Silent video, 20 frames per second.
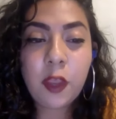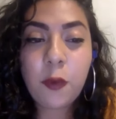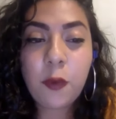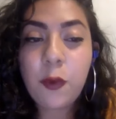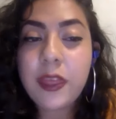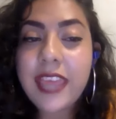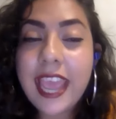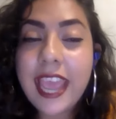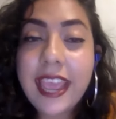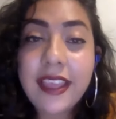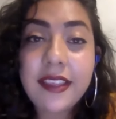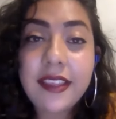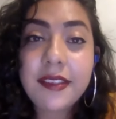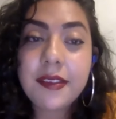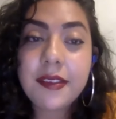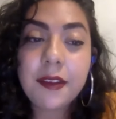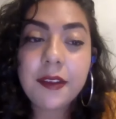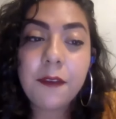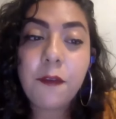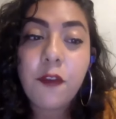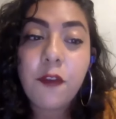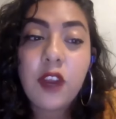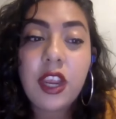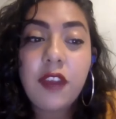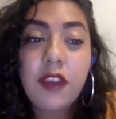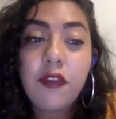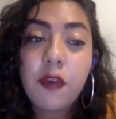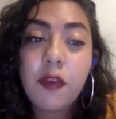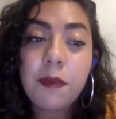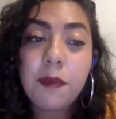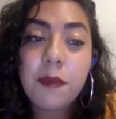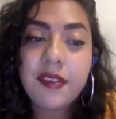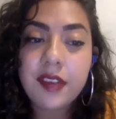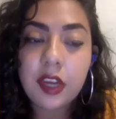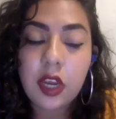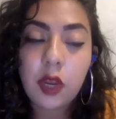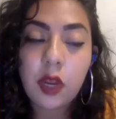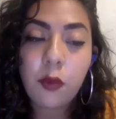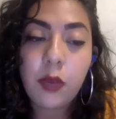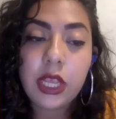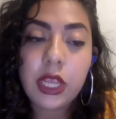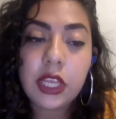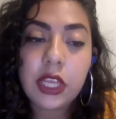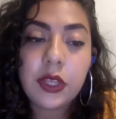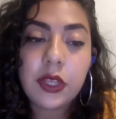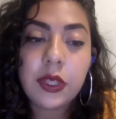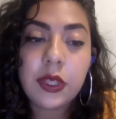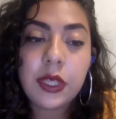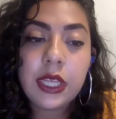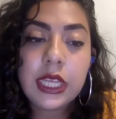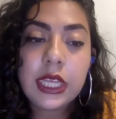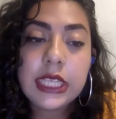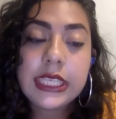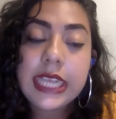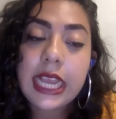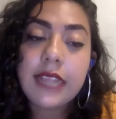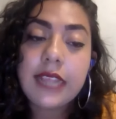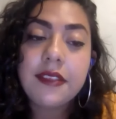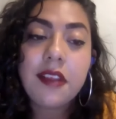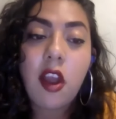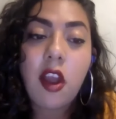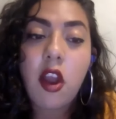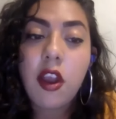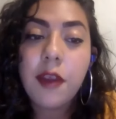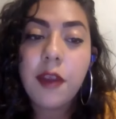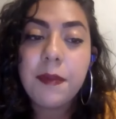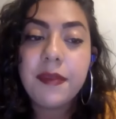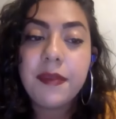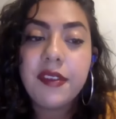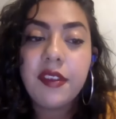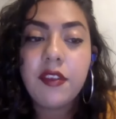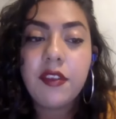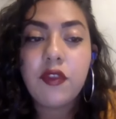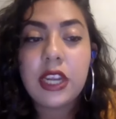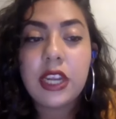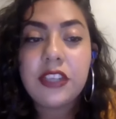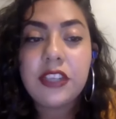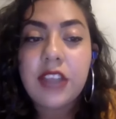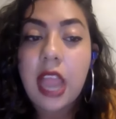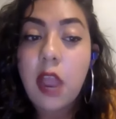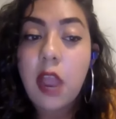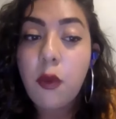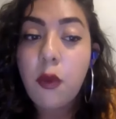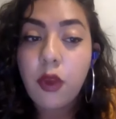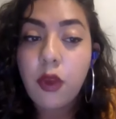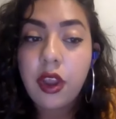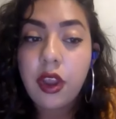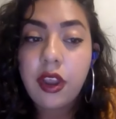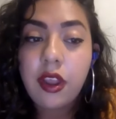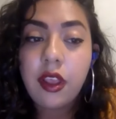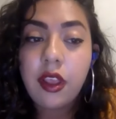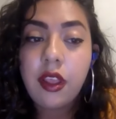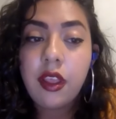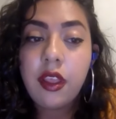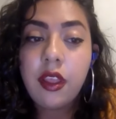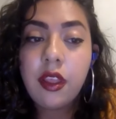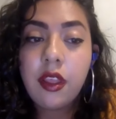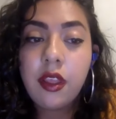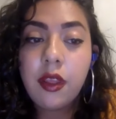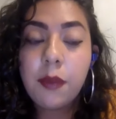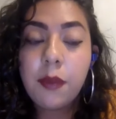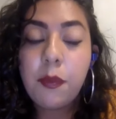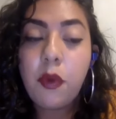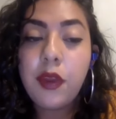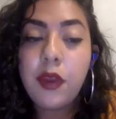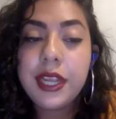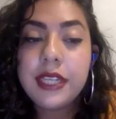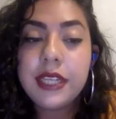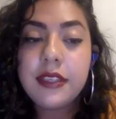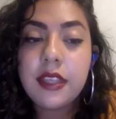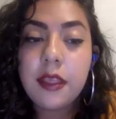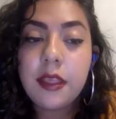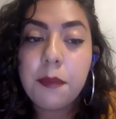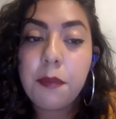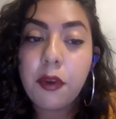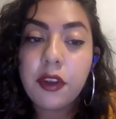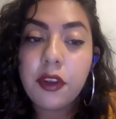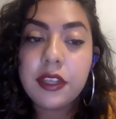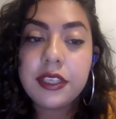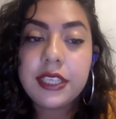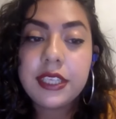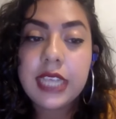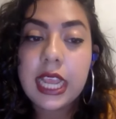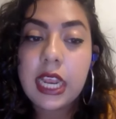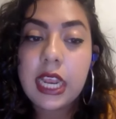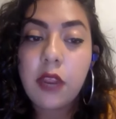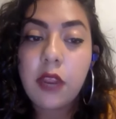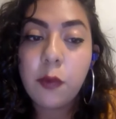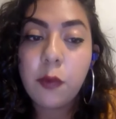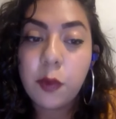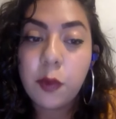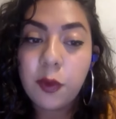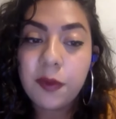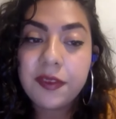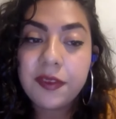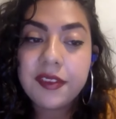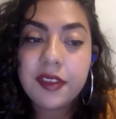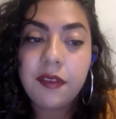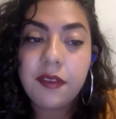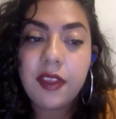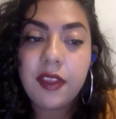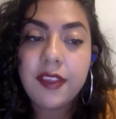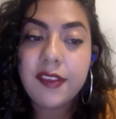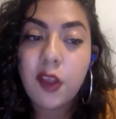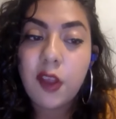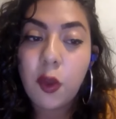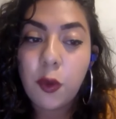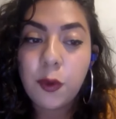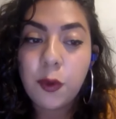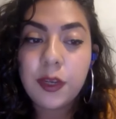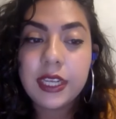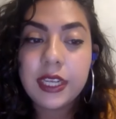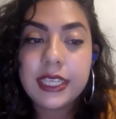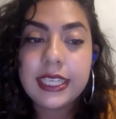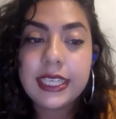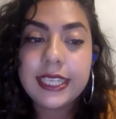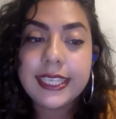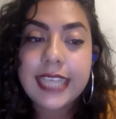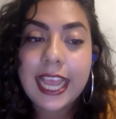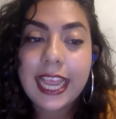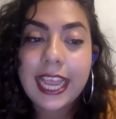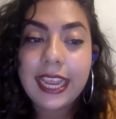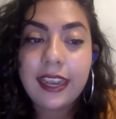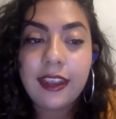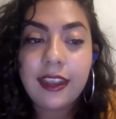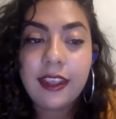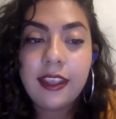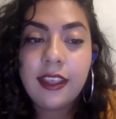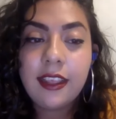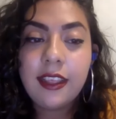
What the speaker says: With hands free from steering wheel, dad's arms stretch outward, point to the burnt sienna roofs of his own design.